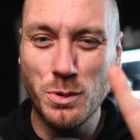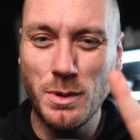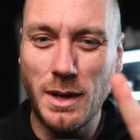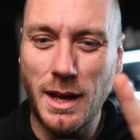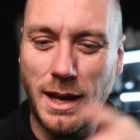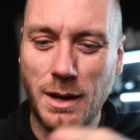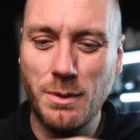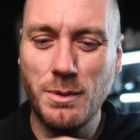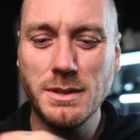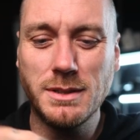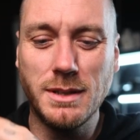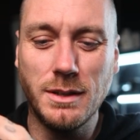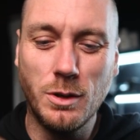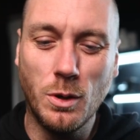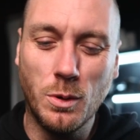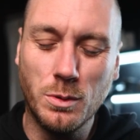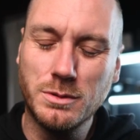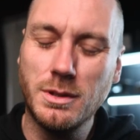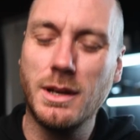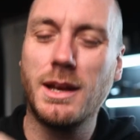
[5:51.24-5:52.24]
2 hours, and
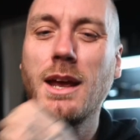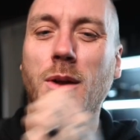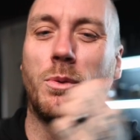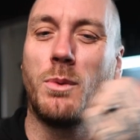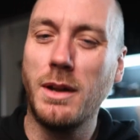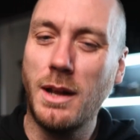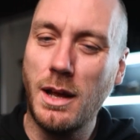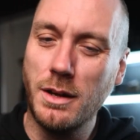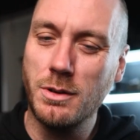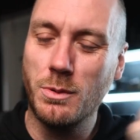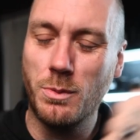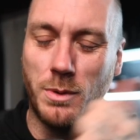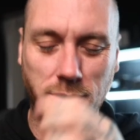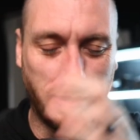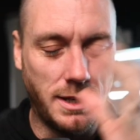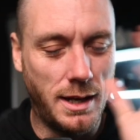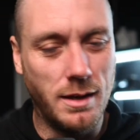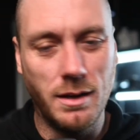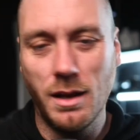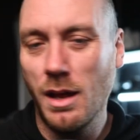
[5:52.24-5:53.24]
you also get 100
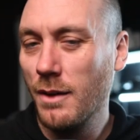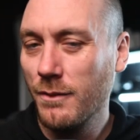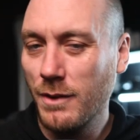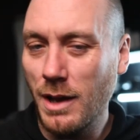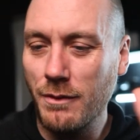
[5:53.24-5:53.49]
watts out.